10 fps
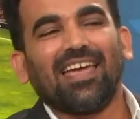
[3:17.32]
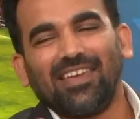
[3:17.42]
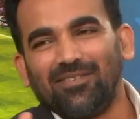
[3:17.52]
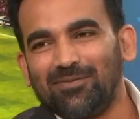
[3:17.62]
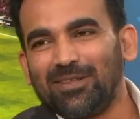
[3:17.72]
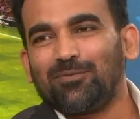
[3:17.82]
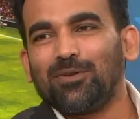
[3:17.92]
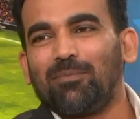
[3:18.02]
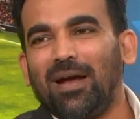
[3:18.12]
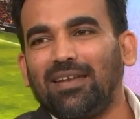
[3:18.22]
even with,
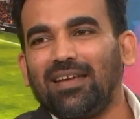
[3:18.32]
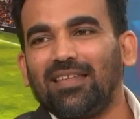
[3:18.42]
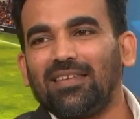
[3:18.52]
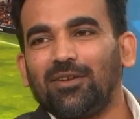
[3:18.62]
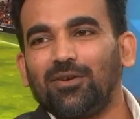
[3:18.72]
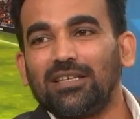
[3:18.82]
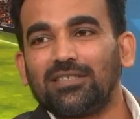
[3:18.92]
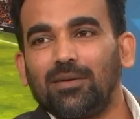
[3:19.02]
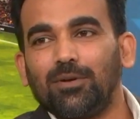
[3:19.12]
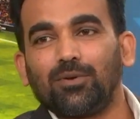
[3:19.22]
with batting, I think you know he's
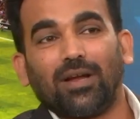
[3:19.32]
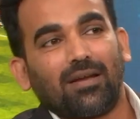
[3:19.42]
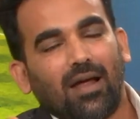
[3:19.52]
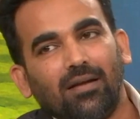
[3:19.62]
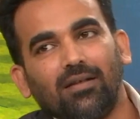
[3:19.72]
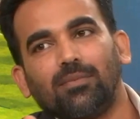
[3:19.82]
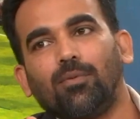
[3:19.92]
able to get under the